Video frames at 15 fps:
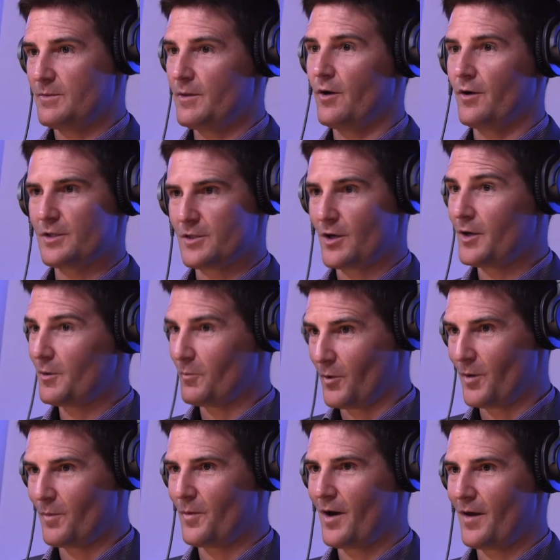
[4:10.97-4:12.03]
to be honest, I didn't
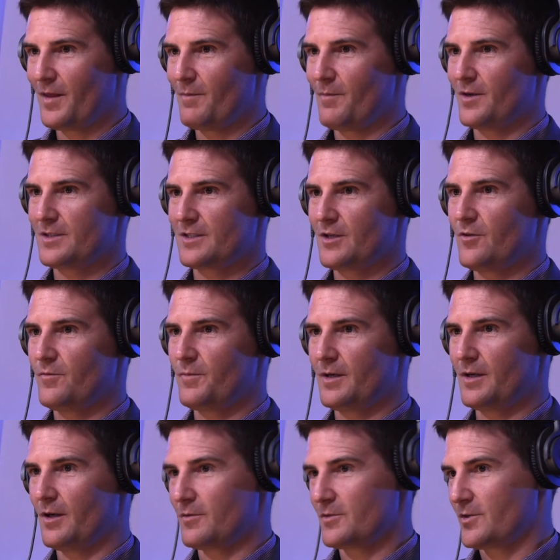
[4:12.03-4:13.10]
want to buy then myself,
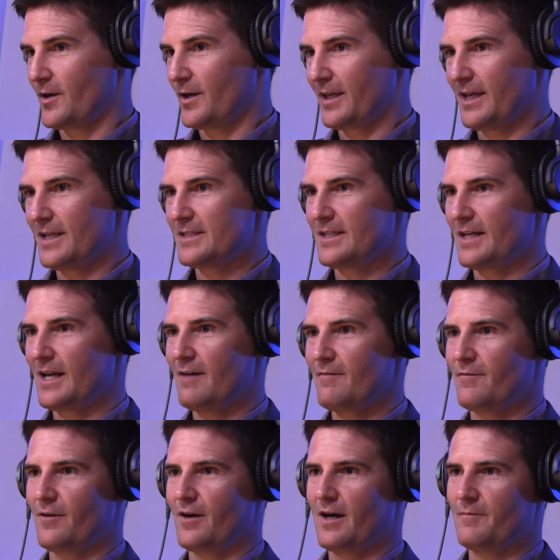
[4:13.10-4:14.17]
but I was trying to get set
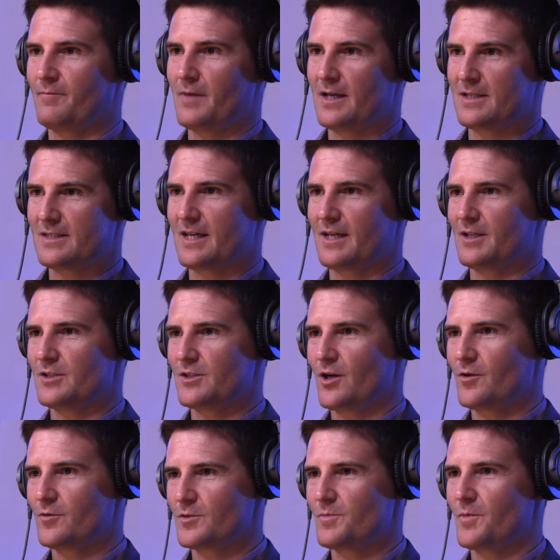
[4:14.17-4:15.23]
up for our, our second
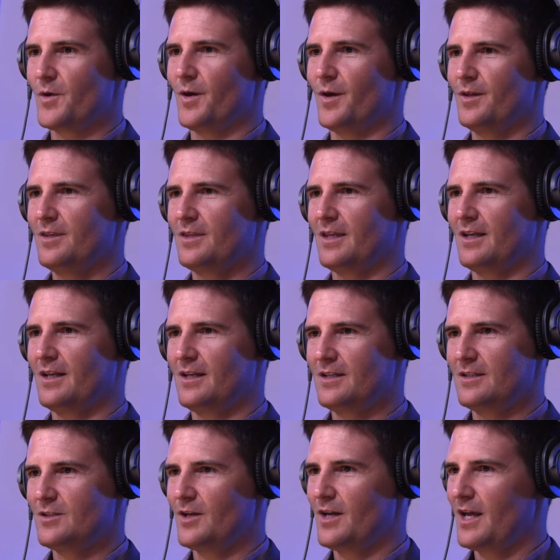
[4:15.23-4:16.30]
child's birth and
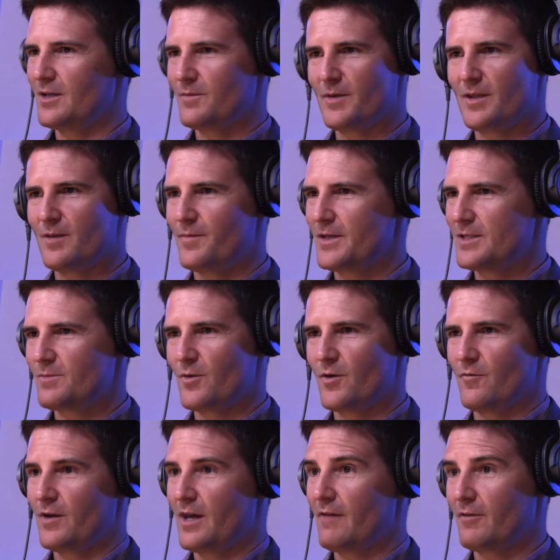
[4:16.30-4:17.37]
turned out to be the best
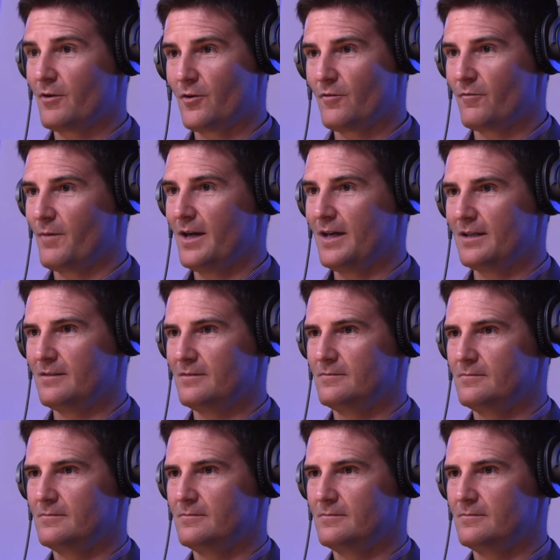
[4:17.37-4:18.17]
move we ever could have made